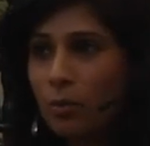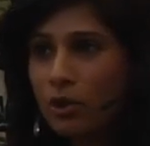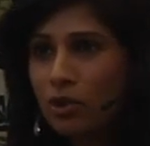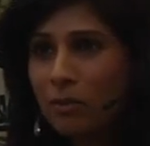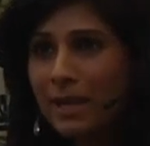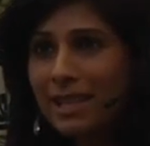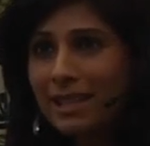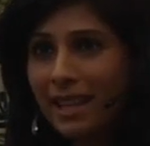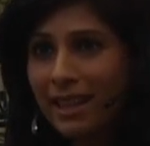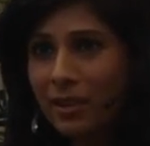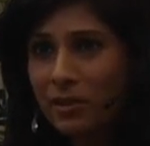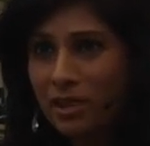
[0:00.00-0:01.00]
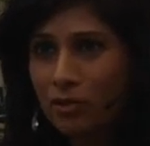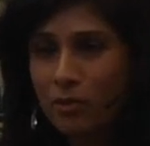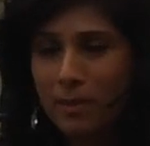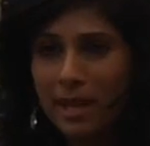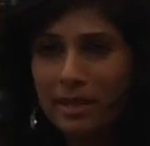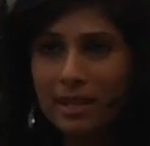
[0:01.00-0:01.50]
which means that there is a
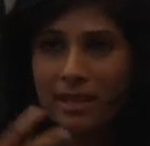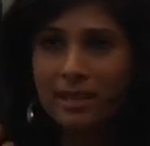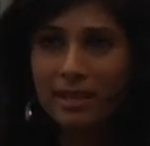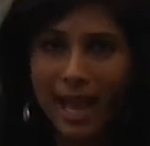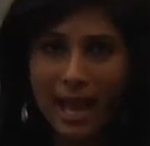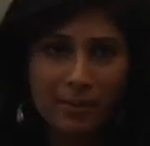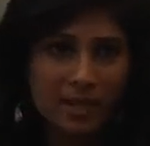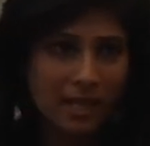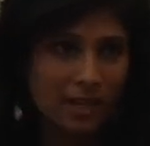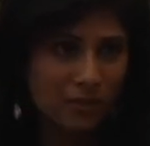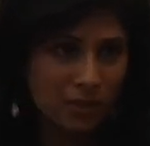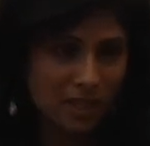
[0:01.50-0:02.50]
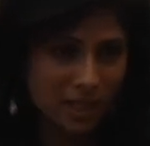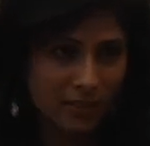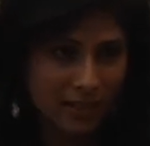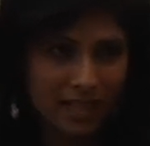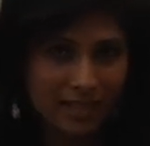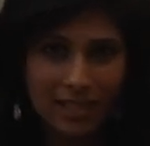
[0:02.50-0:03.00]
tremendous appetite for
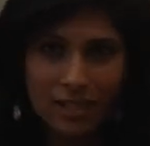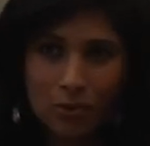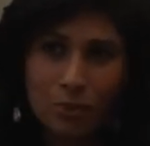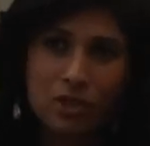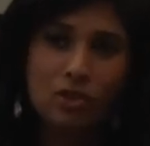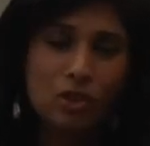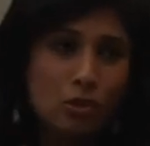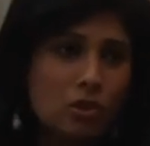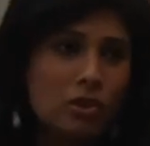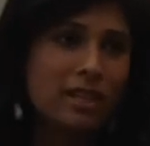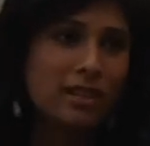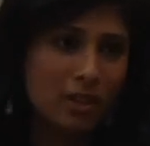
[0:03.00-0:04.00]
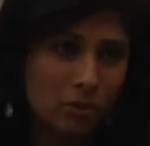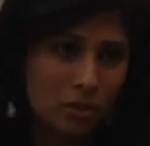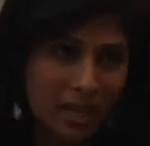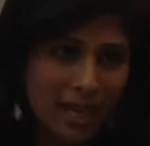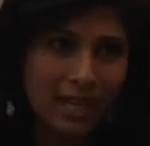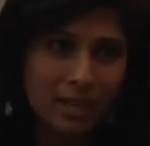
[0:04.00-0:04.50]
safe assets, which usually
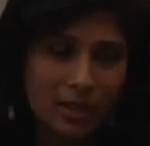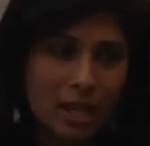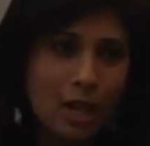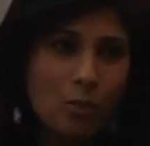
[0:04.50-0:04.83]
associated